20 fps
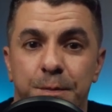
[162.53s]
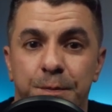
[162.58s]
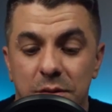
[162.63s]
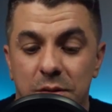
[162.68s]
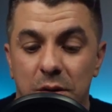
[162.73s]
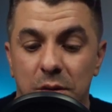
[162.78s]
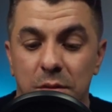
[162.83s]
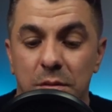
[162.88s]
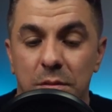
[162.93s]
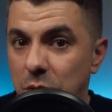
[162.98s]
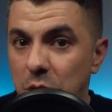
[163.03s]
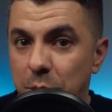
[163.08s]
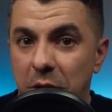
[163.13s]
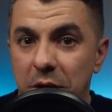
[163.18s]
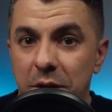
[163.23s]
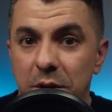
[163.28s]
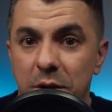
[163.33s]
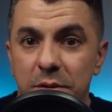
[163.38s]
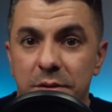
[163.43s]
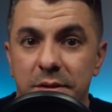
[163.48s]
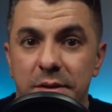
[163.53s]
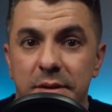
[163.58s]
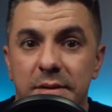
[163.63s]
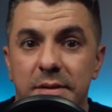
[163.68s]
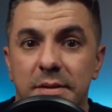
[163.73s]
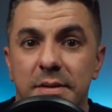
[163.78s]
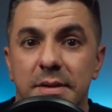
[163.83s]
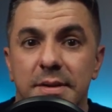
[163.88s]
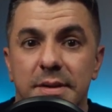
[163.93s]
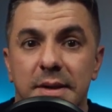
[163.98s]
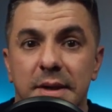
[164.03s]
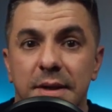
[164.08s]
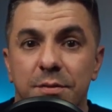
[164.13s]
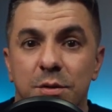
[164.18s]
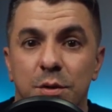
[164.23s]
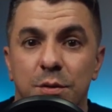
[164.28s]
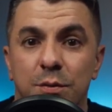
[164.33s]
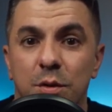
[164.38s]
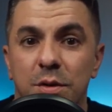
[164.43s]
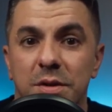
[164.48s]
So you might notice this gives
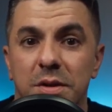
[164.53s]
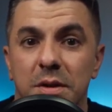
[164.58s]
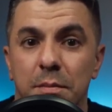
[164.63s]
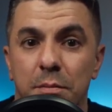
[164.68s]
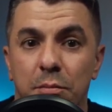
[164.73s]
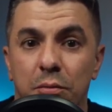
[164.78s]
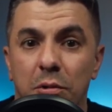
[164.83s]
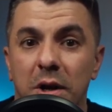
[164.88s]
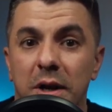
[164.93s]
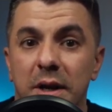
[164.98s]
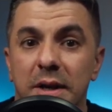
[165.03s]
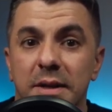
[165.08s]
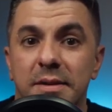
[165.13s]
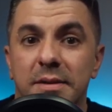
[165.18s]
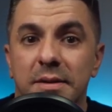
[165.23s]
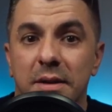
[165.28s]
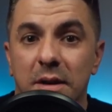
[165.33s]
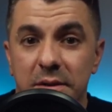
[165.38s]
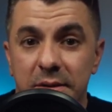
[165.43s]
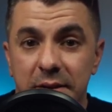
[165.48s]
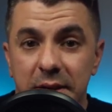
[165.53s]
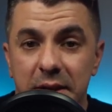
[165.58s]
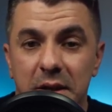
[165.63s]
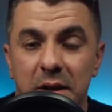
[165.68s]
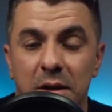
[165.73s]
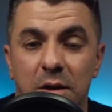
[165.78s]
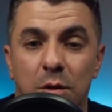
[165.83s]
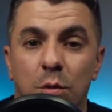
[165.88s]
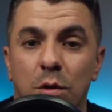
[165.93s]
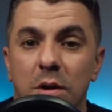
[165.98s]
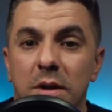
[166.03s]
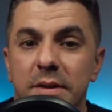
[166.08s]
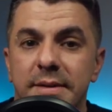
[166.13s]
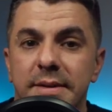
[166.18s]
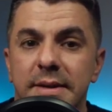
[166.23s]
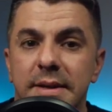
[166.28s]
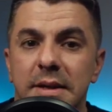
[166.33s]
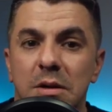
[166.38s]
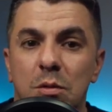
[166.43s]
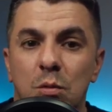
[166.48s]
your voice a bright, articulate
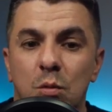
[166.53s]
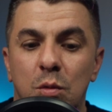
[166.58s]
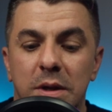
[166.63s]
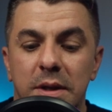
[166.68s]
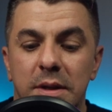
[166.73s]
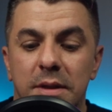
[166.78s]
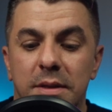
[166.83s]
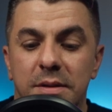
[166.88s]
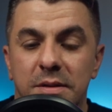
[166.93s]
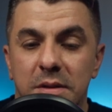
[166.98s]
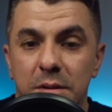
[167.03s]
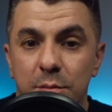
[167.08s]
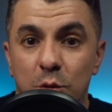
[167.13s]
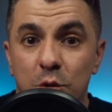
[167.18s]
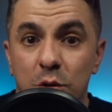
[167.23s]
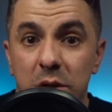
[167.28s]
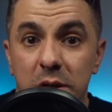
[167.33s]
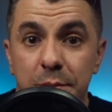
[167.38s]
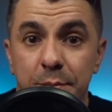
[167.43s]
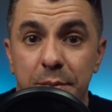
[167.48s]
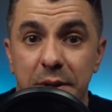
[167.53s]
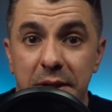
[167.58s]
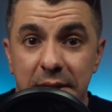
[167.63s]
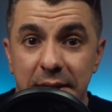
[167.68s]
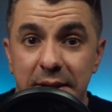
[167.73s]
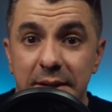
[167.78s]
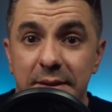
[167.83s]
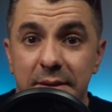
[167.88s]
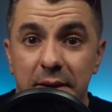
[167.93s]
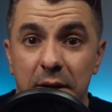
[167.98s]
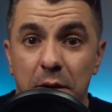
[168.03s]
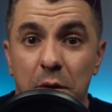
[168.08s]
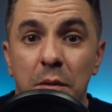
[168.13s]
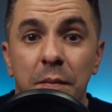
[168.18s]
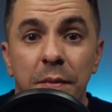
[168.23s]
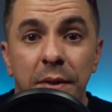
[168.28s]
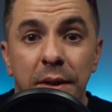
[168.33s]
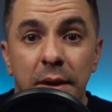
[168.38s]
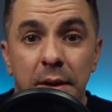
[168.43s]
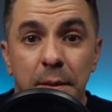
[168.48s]
quality with some crisp detail,
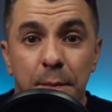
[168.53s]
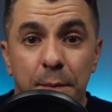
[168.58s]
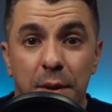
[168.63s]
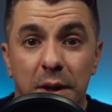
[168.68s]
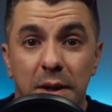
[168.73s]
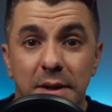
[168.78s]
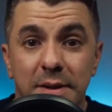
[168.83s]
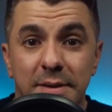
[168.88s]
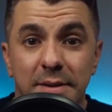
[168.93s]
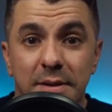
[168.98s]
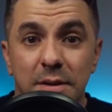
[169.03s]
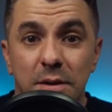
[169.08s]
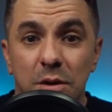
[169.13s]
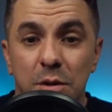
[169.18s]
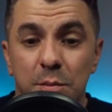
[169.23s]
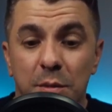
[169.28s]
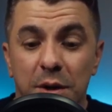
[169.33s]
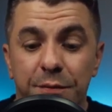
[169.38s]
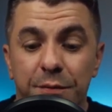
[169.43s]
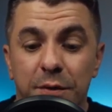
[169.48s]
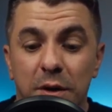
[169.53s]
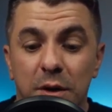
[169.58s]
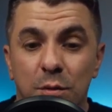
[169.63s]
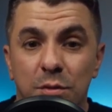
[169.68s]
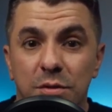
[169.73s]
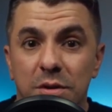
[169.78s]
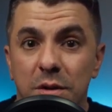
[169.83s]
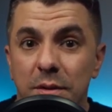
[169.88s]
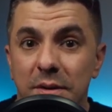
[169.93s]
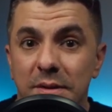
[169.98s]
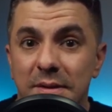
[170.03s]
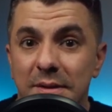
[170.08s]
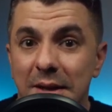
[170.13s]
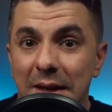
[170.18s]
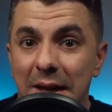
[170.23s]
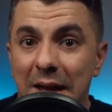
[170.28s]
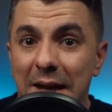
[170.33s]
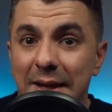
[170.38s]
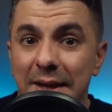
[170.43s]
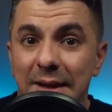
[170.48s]
but you might find also it's
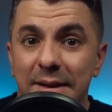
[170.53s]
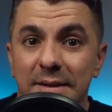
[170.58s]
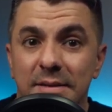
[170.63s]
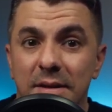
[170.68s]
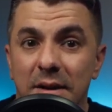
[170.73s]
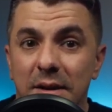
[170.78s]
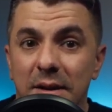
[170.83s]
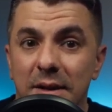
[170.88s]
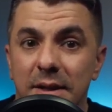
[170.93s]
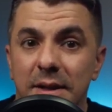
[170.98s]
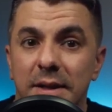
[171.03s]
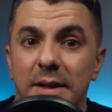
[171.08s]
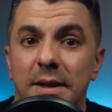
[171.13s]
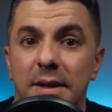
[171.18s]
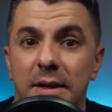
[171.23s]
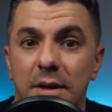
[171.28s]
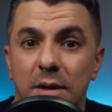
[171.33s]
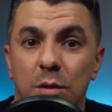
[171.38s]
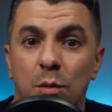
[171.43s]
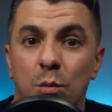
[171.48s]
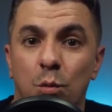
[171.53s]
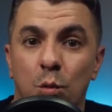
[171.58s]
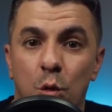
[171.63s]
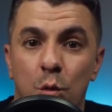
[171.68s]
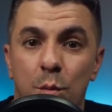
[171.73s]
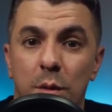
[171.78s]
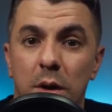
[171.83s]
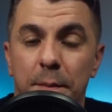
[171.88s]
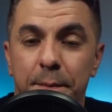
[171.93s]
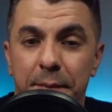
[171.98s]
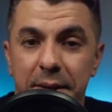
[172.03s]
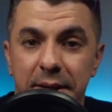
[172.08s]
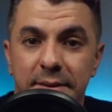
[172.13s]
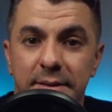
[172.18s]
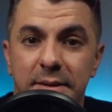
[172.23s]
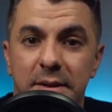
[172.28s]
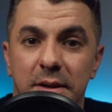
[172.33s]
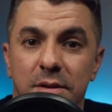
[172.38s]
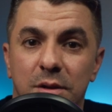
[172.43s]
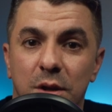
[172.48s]
lacking slightly in warmer,
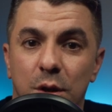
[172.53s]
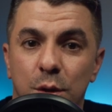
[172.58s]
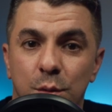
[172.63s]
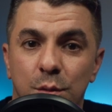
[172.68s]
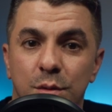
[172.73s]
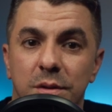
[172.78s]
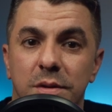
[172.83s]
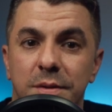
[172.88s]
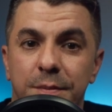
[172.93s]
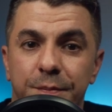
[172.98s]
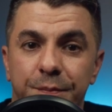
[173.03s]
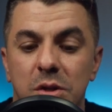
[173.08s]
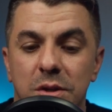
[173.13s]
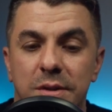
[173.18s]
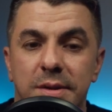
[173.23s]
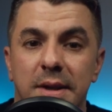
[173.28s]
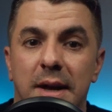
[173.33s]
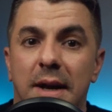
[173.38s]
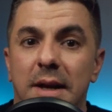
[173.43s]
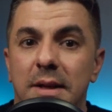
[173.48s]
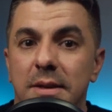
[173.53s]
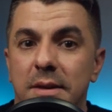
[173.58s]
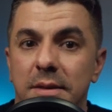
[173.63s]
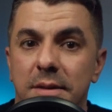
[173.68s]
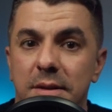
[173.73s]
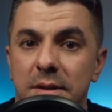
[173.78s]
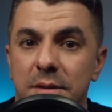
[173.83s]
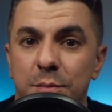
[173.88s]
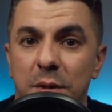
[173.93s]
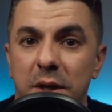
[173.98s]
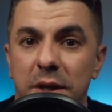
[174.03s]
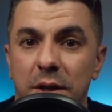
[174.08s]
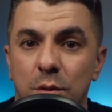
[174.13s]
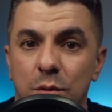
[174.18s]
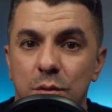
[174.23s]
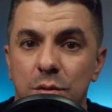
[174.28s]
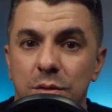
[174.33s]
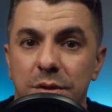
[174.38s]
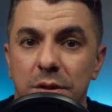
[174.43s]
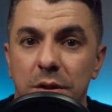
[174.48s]
bassier tones. Just to add, this mic
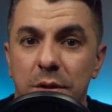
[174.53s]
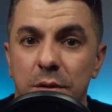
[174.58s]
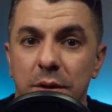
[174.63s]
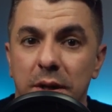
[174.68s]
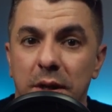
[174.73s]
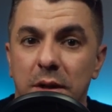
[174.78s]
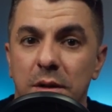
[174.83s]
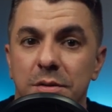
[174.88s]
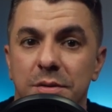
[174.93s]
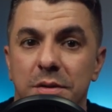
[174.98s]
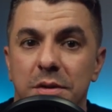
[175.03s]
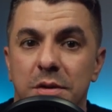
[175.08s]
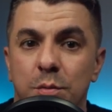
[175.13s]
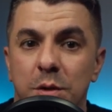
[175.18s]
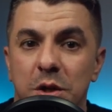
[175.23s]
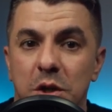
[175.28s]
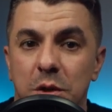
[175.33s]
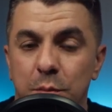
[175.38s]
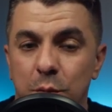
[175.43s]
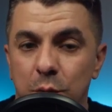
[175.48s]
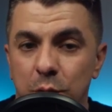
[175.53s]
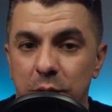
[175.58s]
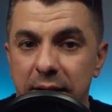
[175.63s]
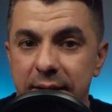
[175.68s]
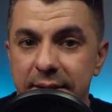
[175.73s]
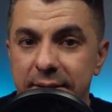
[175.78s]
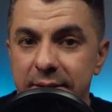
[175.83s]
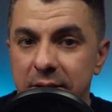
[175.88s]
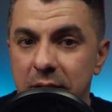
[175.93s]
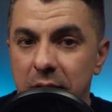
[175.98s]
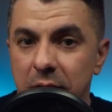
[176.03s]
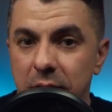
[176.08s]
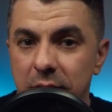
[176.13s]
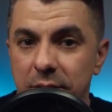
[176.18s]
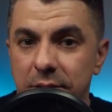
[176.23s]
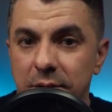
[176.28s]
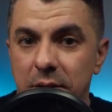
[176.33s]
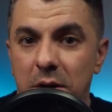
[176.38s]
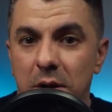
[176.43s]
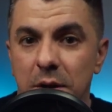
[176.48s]
also includes a switchable 80
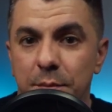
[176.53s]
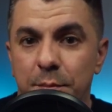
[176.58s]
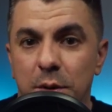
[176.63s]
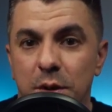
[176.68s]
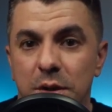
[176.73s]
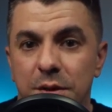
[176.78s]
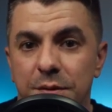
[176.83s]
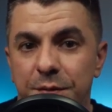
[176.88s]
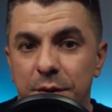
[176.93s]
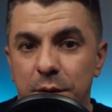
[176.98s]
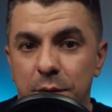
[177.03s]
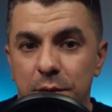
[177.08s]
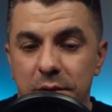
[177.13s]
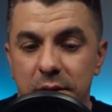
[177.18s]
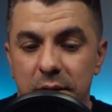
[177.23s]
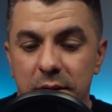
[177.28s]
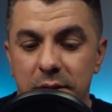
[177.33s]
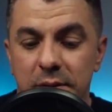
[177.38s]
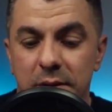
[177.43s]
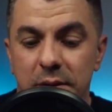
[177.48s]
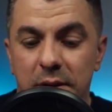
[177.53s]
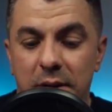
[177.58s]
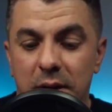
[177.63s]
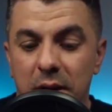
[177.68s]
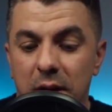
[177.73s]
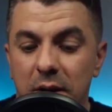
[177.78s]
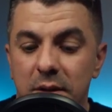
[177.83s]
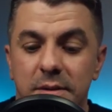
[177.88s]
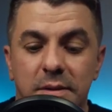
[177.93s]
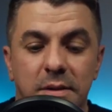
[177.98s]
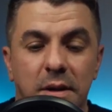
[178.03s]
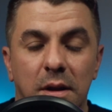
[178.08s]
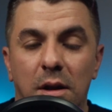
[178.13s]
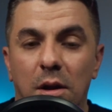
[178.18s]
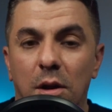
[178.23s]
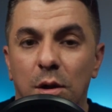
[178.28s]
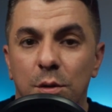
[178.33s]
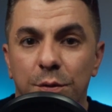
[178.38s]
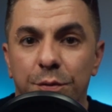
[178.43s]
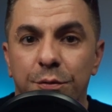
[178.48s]
Hz high-pass filter to cut
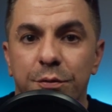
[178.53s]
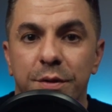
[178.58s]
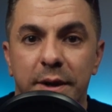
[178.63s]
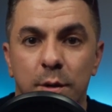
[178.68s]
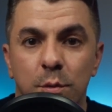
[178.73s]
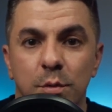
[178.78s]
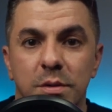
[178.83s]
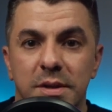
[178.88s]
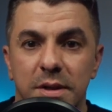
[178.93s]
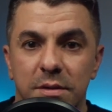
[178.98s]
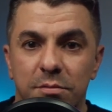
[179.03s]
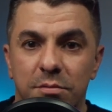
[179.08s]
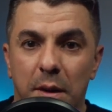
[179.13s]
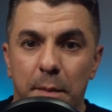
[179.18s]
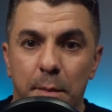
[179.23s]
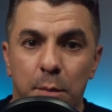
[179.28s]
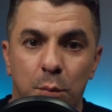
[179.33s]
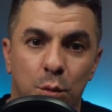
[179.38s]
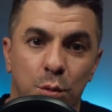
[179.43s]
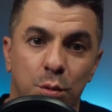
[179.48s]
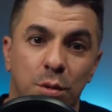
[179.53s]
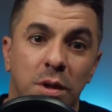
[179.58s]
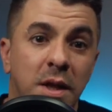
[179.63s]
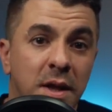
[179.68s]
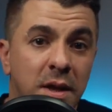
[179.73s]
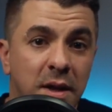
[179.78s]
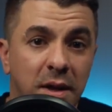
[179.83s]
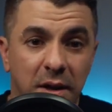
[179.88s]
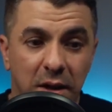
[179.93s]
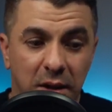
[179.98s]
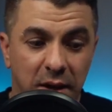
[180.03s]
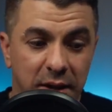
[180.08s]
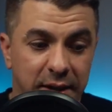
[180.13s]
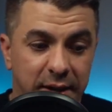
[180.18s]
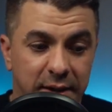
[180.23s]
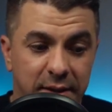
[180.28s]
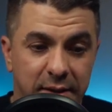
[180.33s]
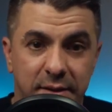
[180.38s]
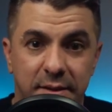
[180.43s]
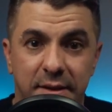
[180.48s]
low-frequency rumble
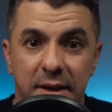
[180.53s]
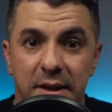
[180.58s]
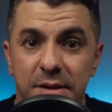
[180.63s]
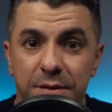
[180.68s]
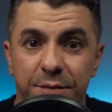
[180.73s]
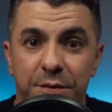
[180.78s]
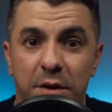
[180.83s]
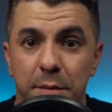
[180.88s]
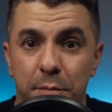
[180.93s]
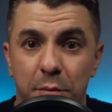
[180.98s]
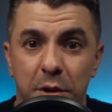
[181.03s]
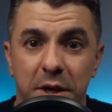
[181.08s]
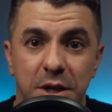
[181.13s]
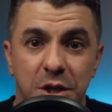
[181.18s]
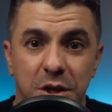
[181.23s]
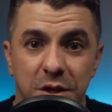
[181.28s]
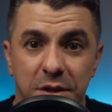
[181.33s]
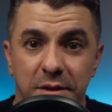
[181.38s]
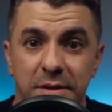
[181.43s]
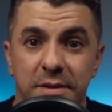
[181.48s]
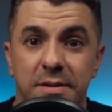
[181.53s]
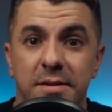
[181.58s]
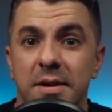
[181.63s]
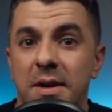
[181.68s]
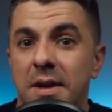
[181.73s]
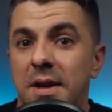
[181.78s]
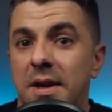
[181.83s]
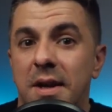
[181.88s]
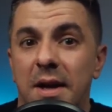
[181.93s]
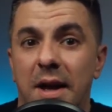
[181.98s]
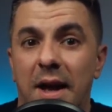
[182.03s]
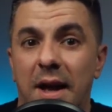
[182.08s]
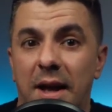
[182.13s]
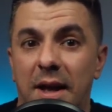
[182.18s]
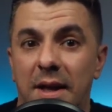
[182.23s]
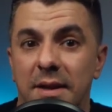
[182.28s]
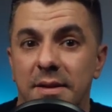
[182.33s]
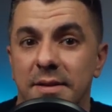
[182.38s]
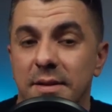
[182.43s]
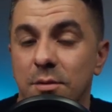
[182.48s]
like desk vibrations,
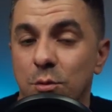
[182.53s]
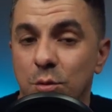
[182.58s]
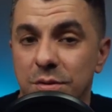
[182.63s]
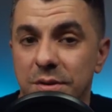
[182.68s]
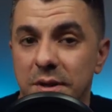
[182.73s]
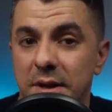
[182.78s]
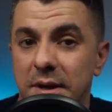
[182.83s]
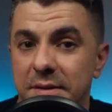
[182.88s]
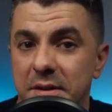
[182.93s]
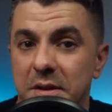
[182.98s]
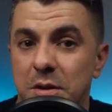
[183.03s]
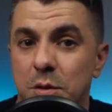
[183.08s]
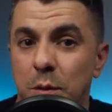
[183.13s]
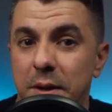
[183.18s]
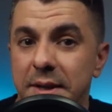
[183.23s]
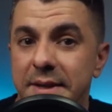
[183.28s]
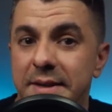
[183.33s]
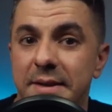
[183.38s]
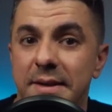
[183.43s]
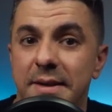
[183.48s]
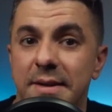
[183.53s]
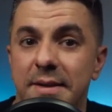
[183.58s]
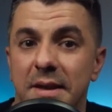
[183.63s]
and it also has a 20